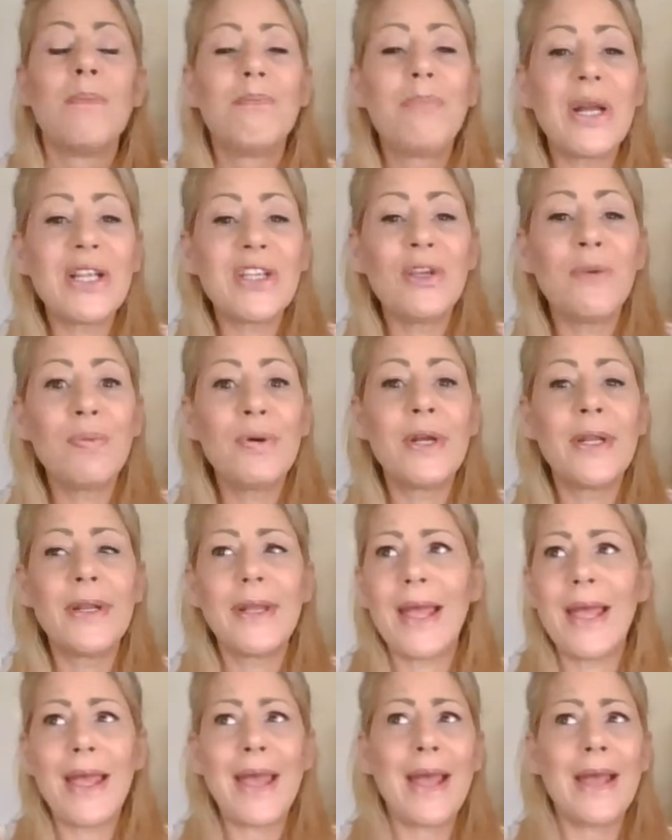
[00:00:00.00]
but you
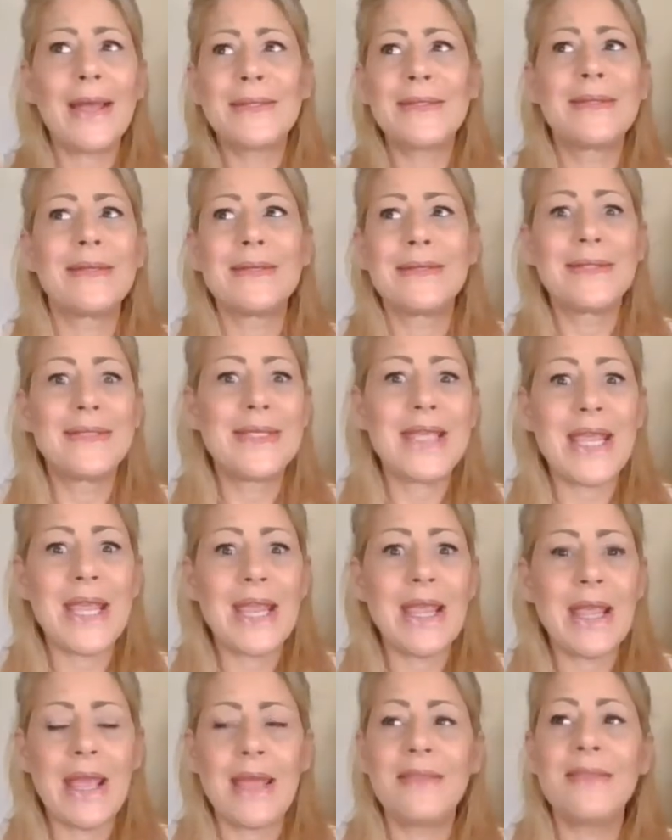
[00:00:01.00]
put
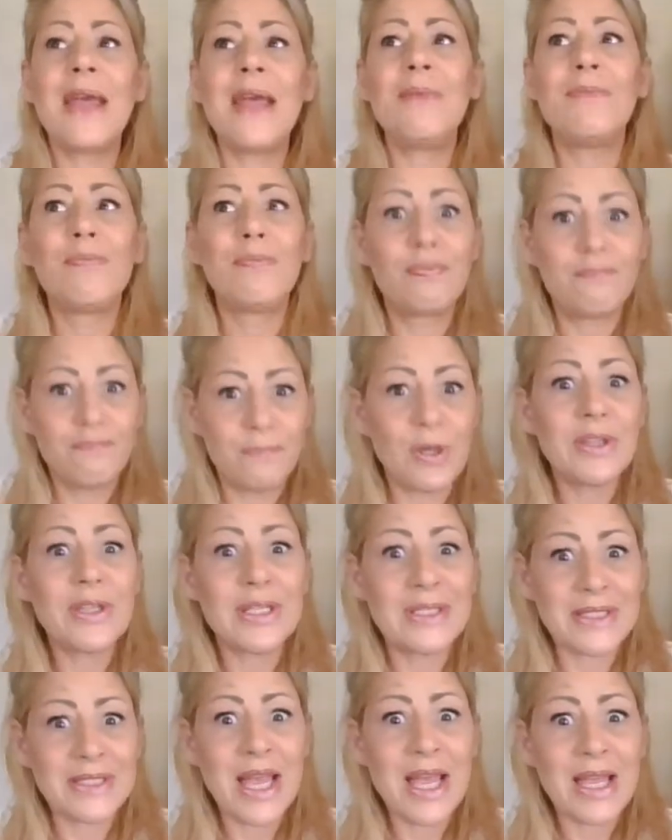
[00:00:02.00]
SZ and then put
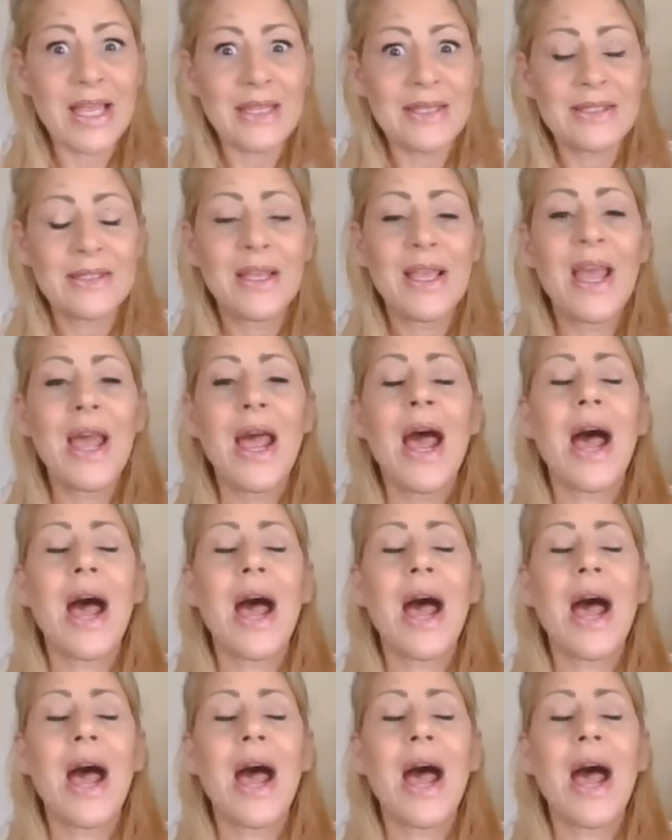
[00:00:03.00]
the size